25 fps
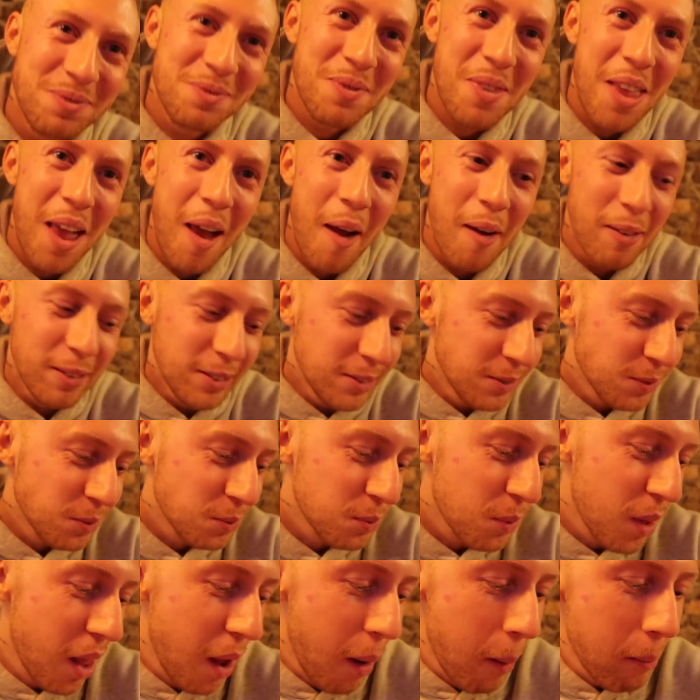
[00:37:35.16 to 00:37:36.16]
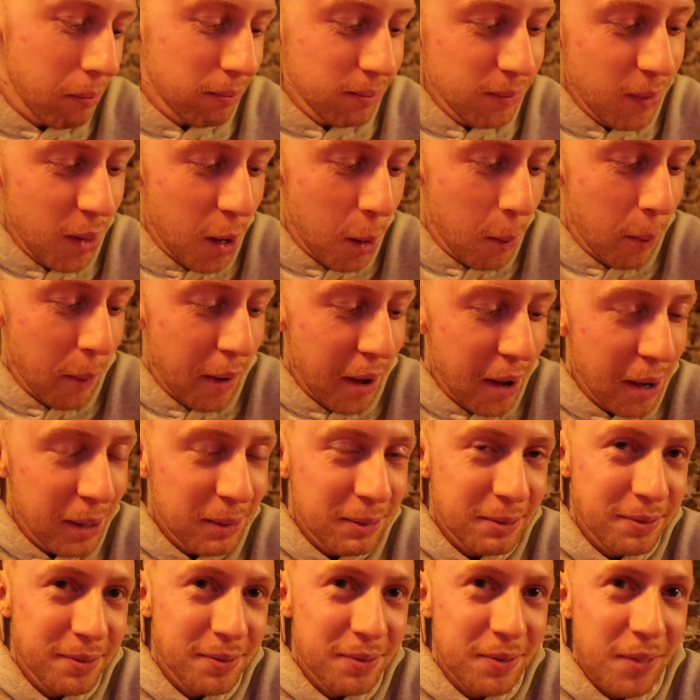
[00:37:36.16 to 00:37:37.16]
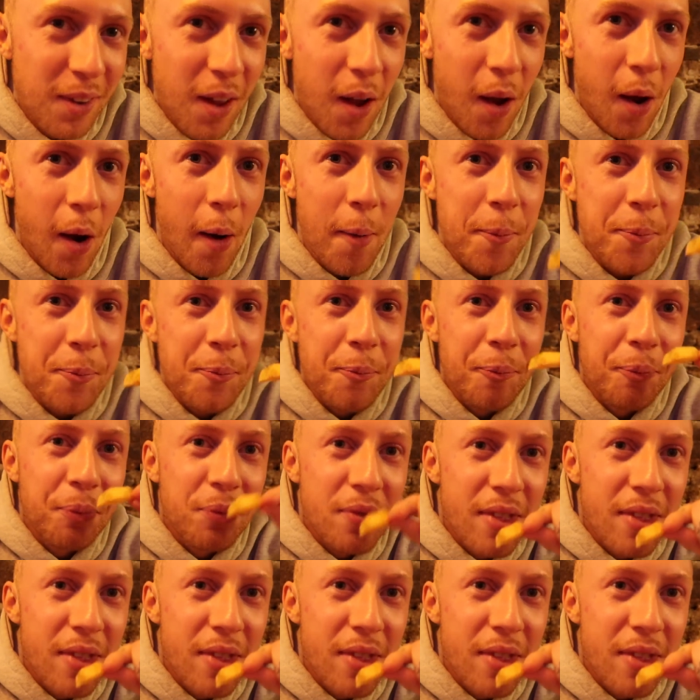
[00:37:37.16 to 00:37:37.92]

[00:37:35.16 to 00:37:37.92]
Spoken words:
You're drunk. You've had 1.5 beer.